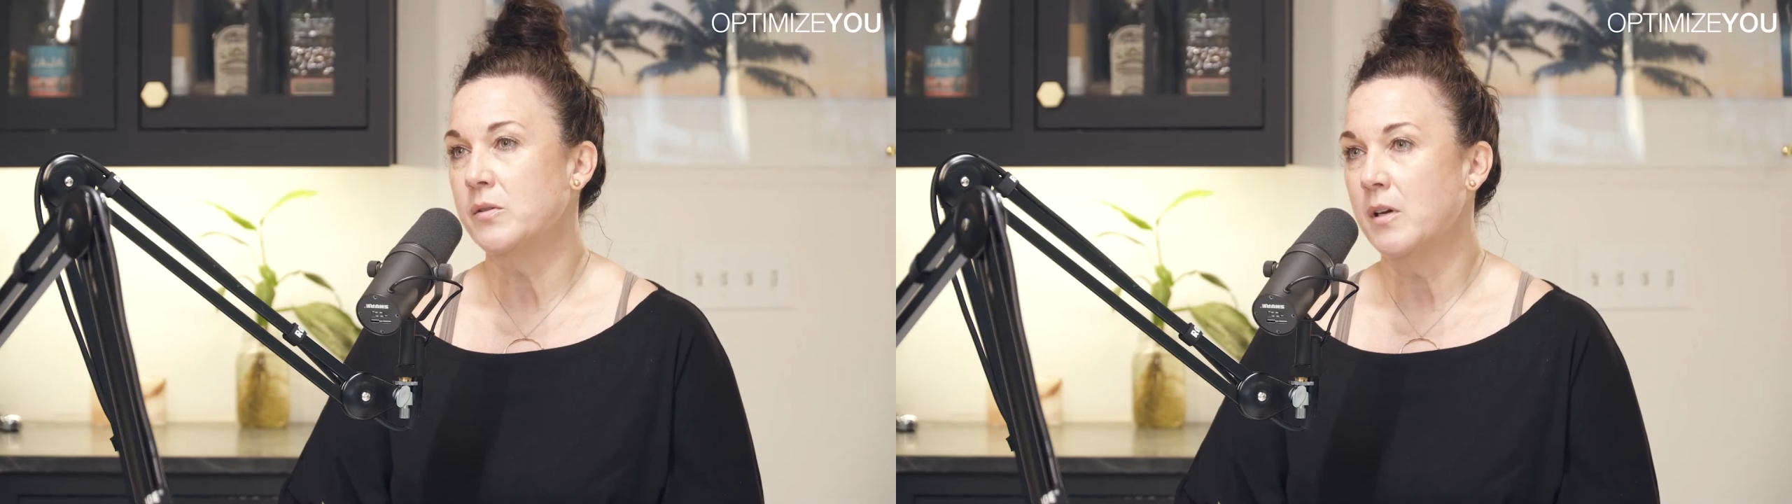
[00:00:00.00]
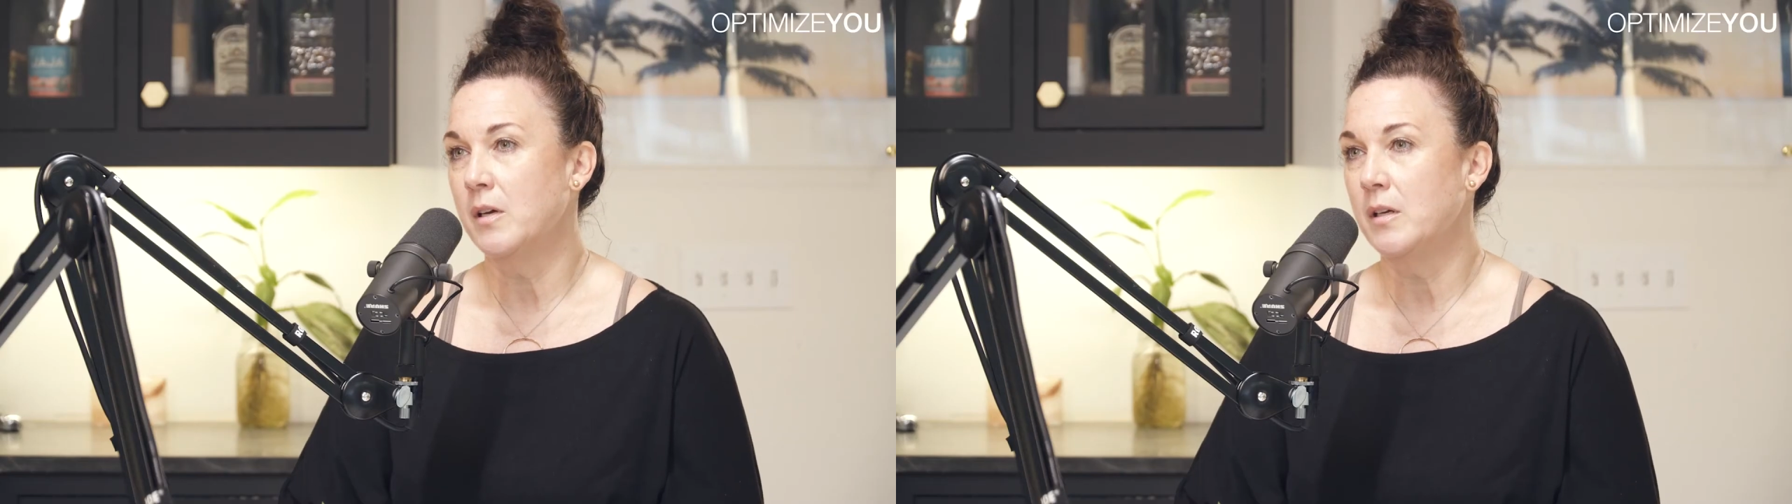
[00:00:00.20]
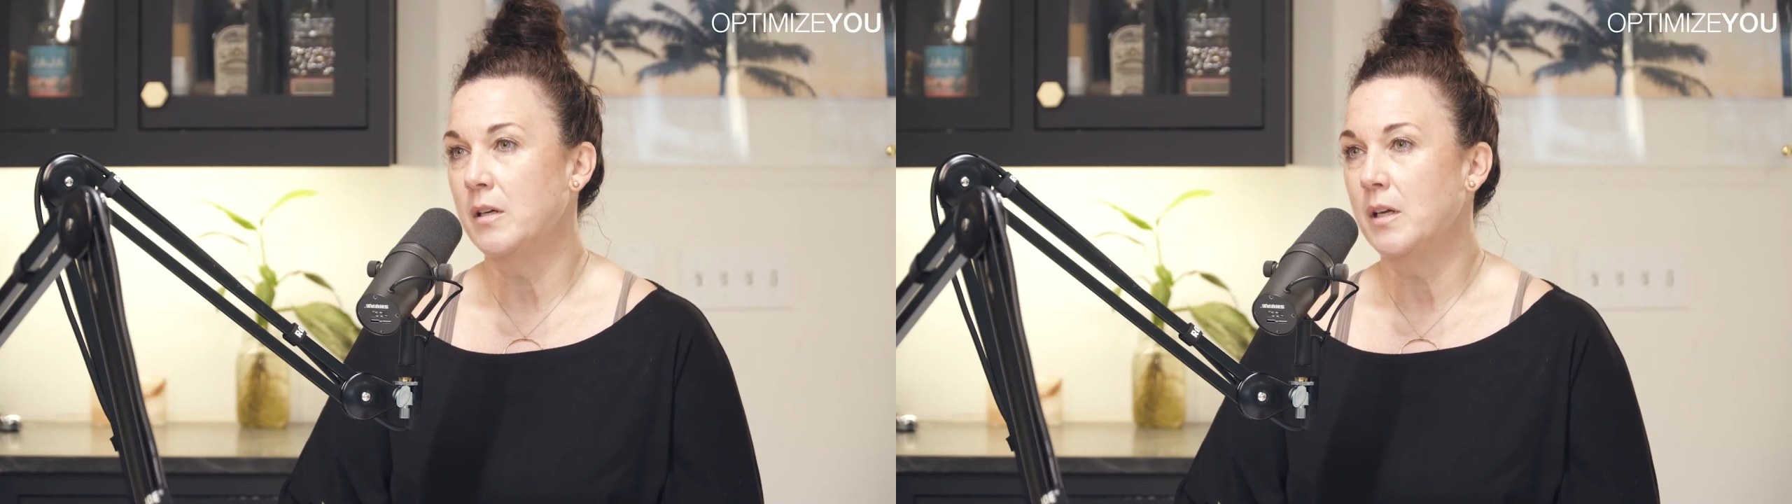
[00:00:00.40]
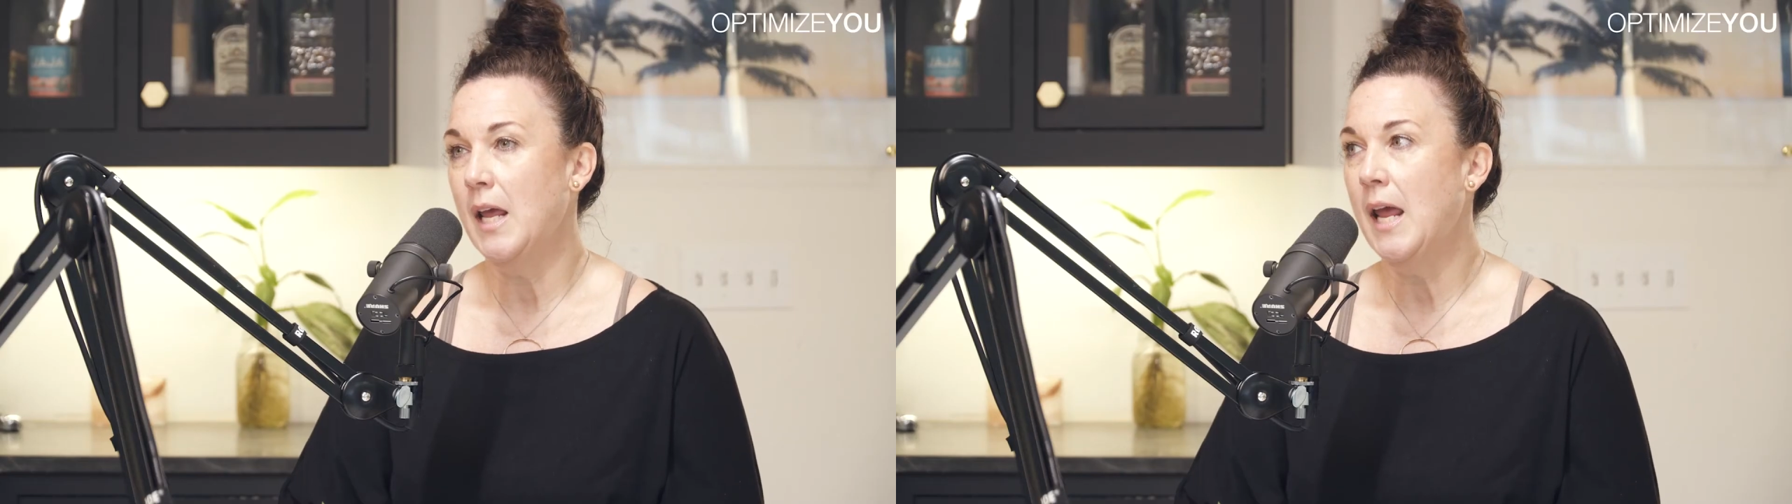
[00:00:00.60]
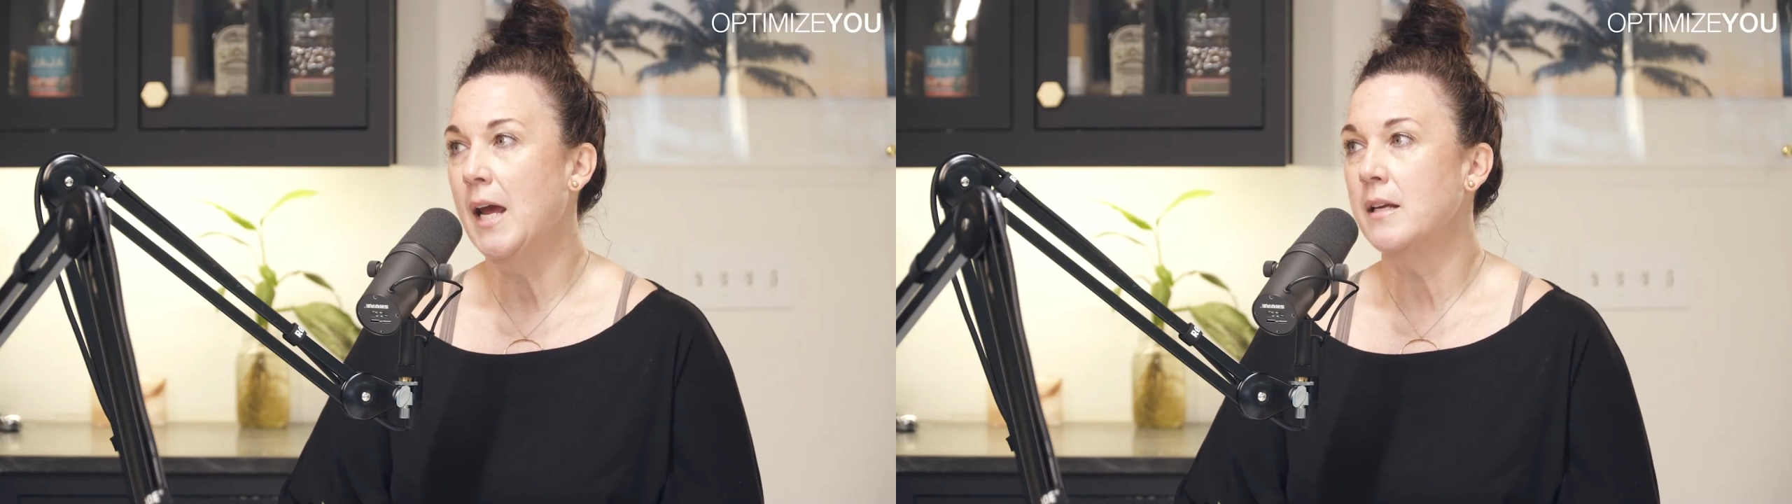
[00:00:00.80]
good
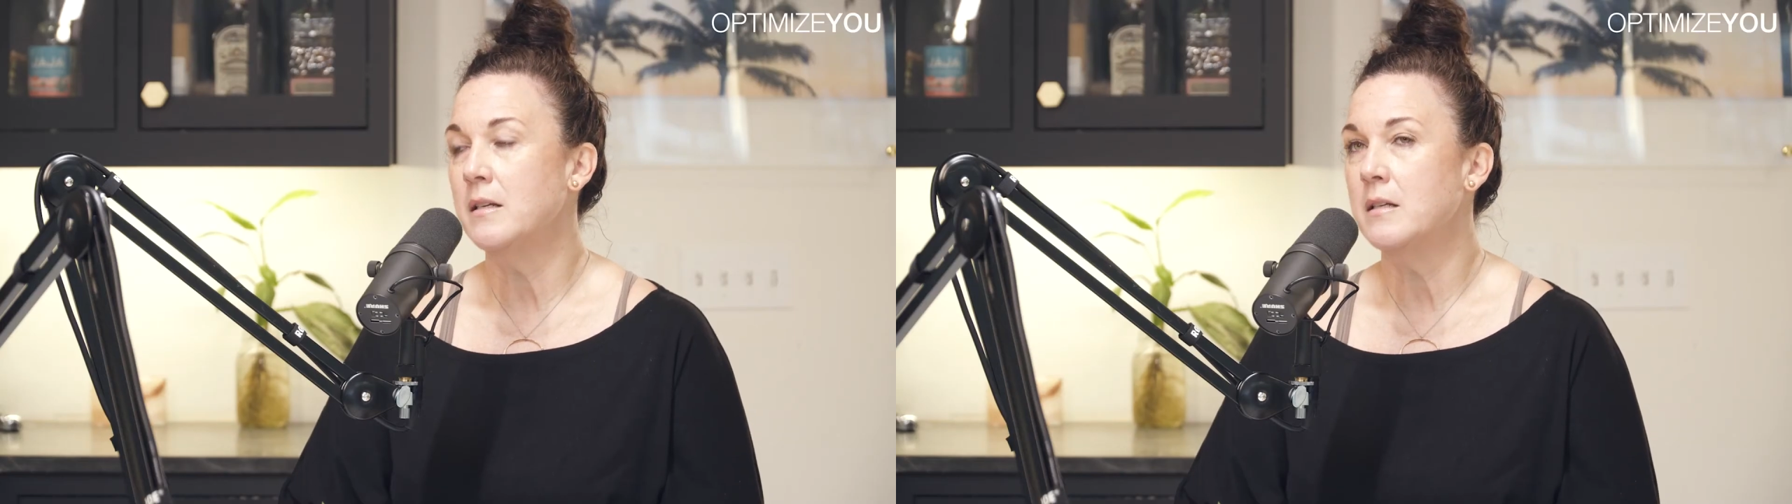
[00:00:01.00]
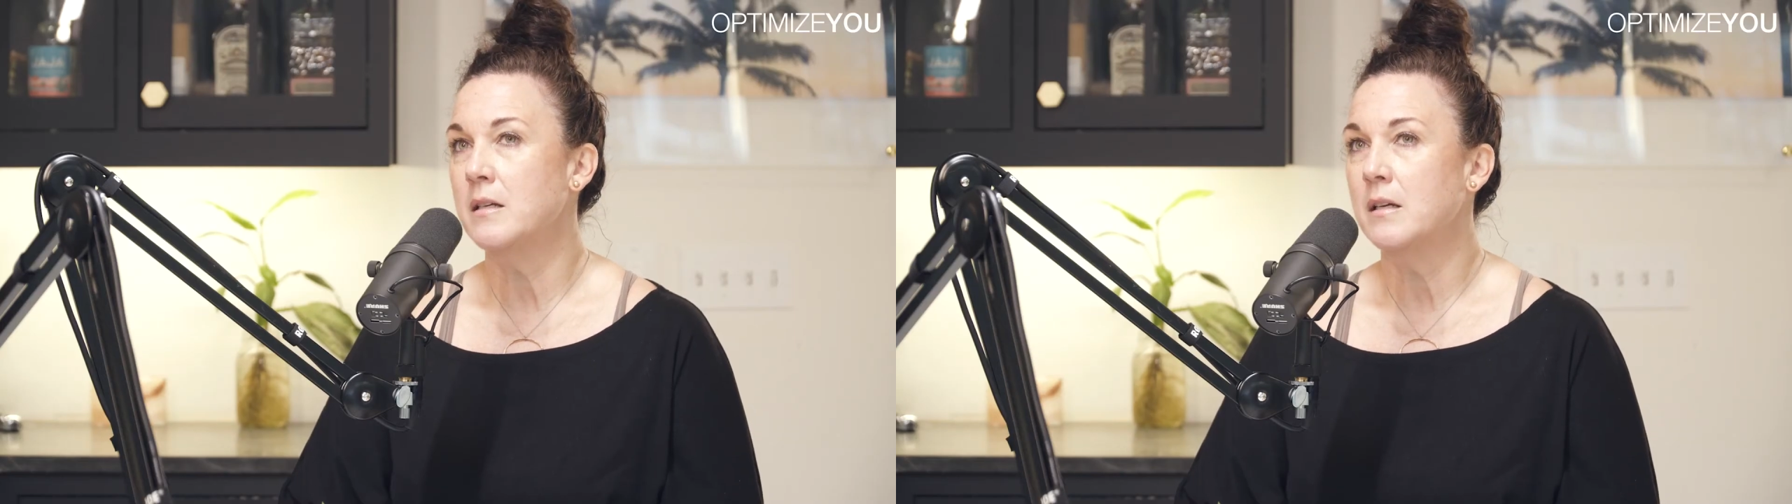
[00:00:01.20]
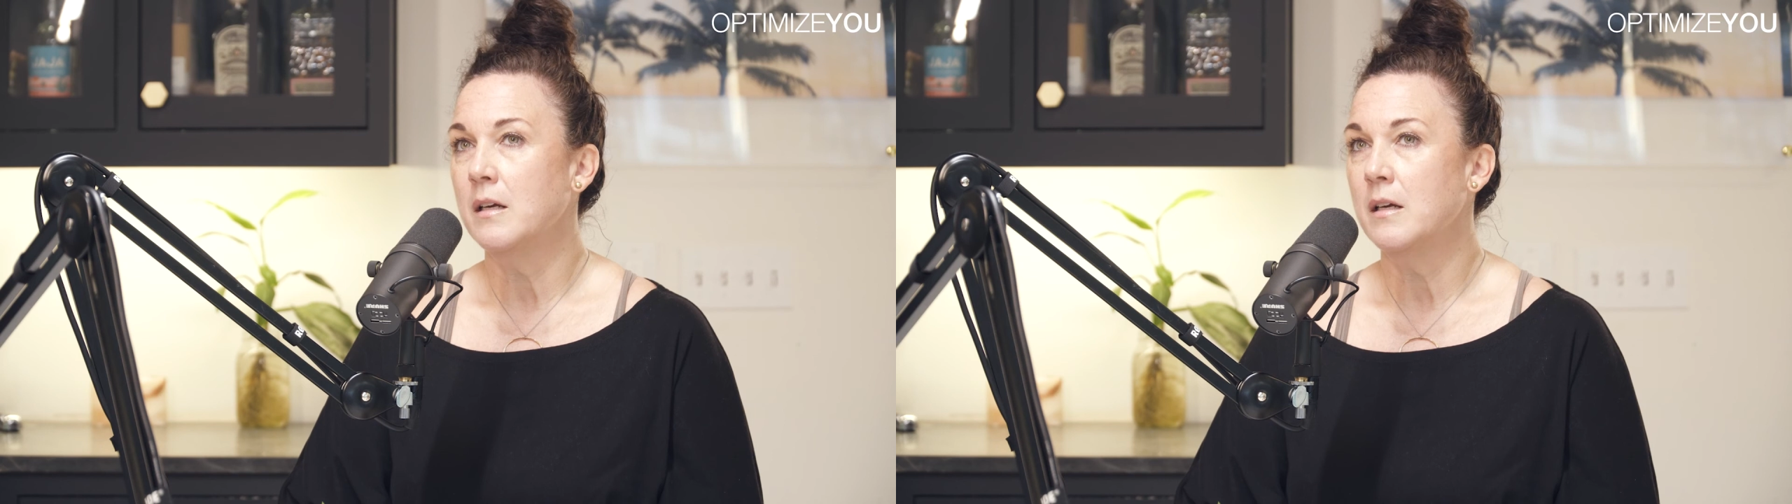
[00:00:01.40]
and